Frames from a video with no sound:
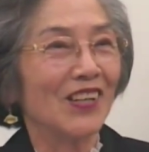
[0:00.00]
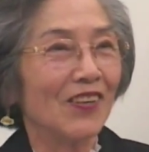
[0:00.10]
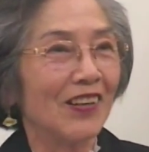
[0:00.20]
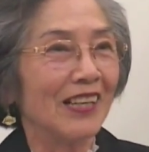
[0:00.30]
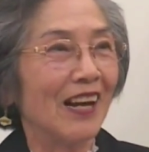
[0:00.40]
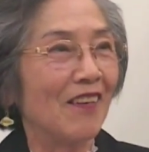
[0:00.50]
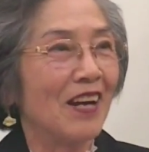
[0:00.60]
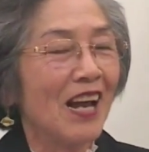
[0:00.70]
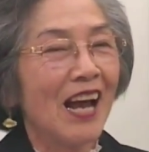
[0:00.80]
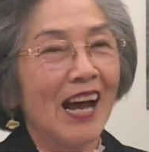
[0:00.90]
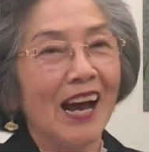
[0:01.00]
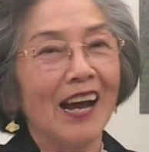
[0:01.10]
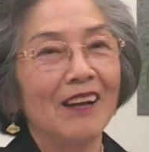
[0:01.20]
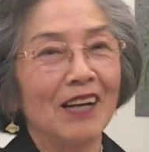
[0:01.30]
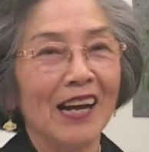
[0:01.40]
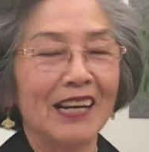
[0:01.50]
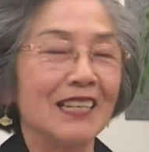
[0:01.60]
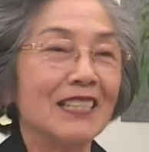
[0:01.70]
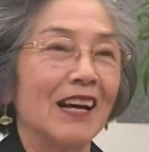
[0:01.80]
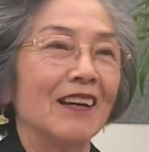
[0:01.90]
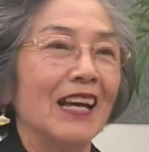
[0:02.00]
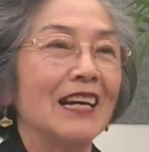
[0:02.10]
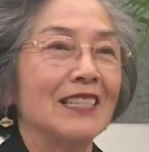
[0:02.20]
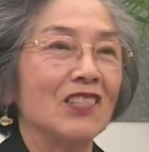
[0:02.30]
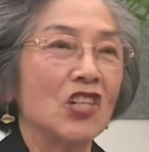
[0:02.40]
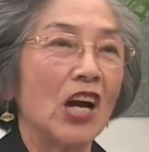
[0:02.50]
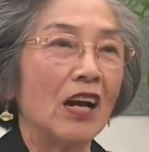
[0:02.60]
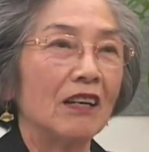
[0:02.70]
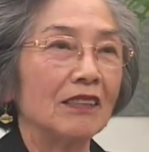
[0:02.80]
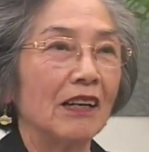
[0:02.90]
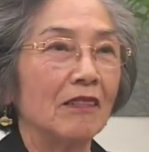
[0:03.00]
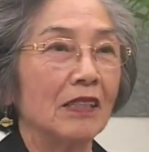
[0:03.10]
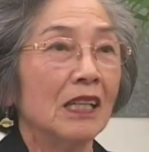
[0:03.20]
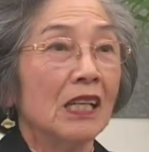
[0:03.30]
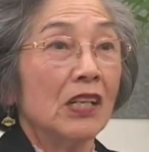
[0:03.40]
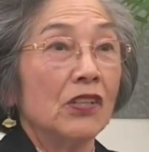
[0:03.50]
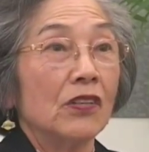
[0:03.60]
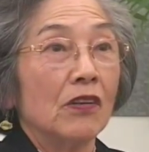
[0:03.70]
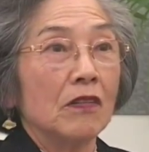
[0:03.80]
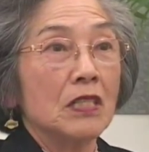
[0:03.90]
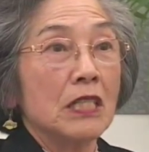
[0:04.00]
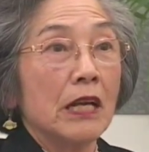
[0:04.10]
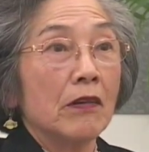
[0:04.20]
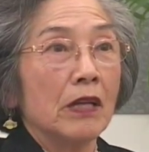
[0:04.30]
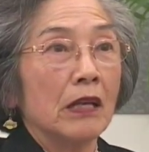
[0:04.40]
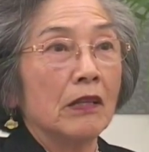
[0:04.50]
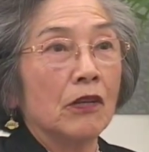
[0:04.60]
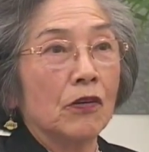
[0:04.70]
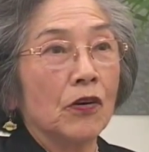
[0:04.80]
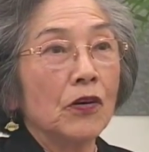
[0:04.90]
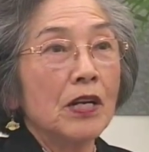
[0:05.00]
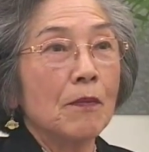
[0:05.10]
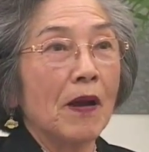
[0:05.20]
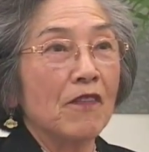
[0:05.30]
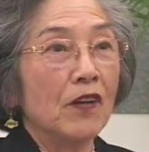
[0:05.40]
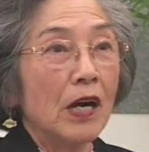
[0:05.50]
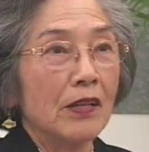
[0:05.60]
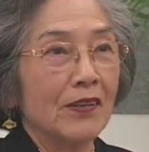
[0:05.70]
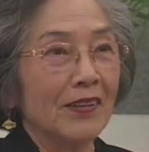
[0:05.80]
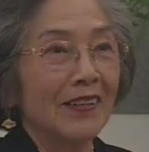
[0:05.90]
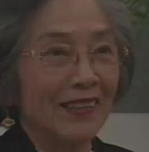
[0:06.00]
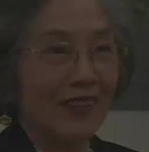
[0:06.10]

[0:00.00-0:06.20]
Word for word: You know, and I, I, I guess I, as a child, I was, you know, scared that they're hurting my father,